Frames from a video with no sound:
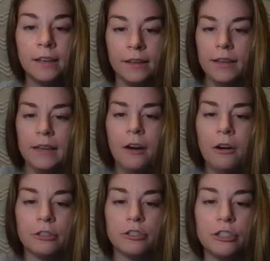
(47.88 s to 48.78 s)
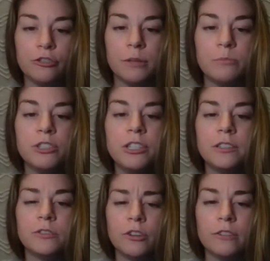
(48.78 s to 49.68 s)
Hey, however she tripped, she
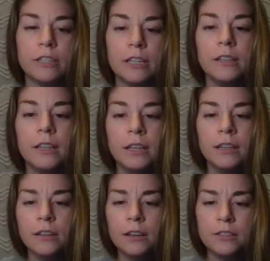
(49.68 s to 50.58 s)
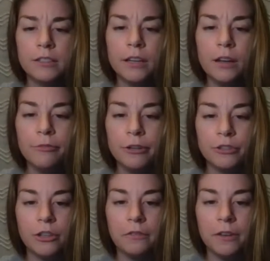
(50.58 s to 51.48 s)
deserved it. You gotta stand up for
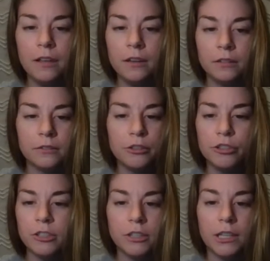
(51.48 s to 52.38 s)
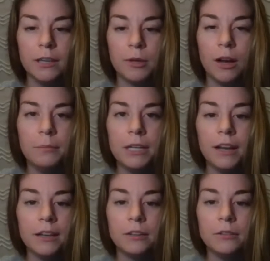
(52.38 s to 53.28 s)
yourself, Ella, or they're just gonna keep coming
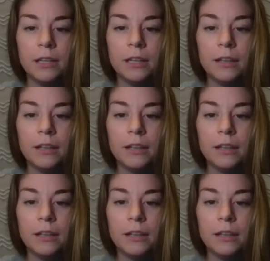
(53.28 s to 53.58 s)
at you.